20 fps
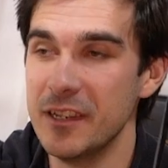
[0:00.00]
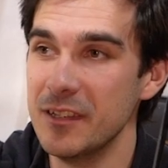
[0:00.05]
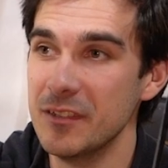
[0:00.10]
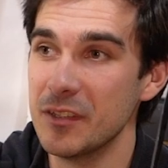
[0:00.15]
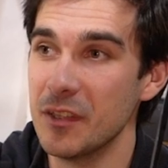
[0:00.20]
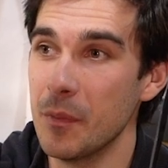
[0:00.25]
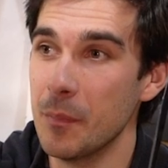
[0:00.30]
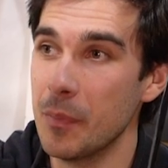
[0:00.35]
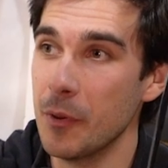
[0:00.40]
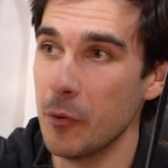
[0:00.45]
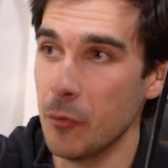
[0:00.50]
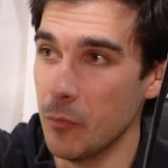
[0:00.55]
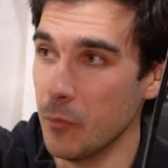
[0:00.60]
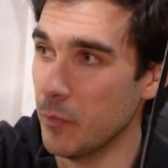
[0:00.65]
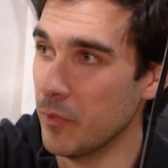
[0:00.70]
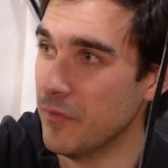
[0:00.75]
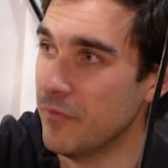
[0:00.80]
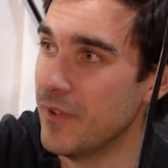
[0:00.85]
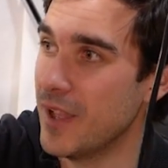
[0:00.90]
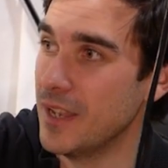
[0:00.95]
into the boot
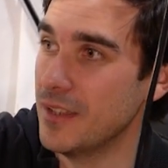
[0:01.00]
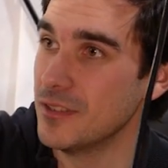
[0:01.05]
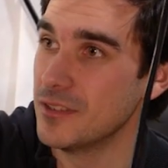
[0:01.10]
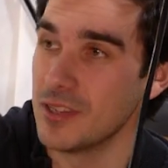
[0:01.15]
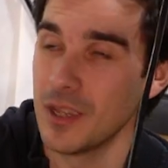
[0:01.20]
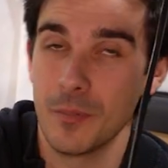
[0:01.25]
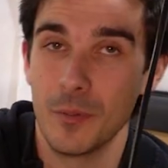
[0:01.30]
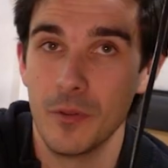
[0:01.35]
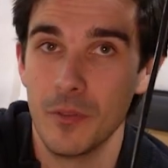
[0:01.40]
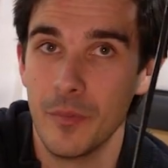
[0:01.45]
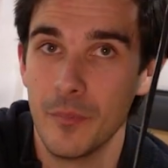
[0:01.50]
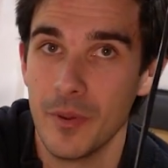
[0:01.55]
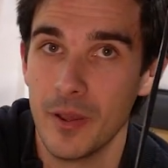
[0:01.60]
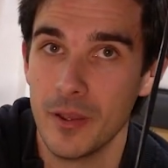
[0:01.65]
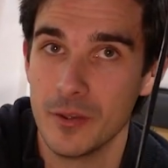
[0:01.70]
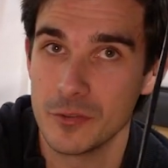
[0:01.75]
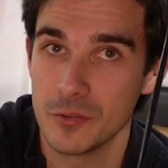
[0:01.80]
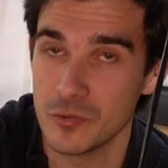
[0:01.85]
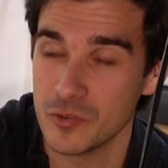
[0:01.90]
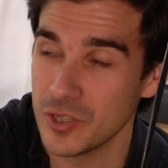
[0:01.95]
with vents up on the
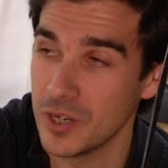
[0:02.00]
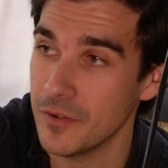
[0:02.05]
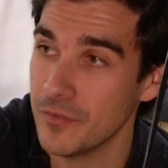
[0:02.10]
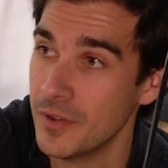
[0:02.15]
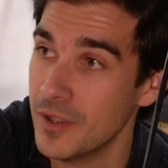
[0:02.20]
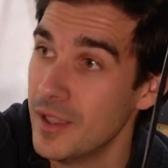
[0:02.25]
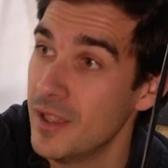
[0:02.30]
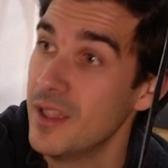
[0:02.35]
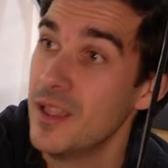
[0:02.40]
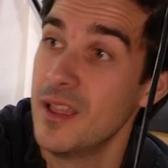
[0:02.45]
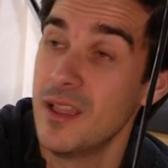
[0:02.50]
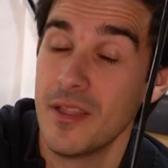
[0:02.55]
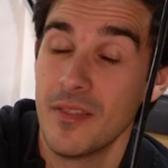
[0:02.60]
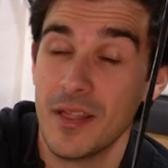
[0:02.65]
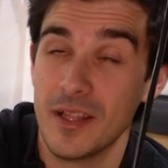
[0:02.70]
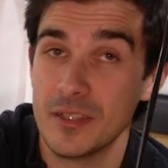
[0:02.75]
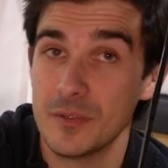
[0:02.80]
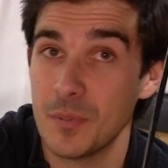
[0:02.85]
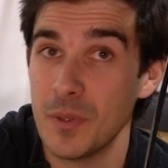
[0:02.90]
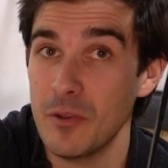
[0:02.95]
parcel shelf.
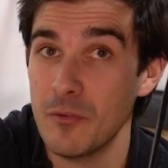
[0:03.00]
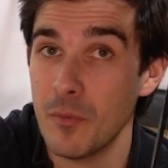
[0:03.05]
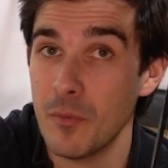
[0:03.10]
That's been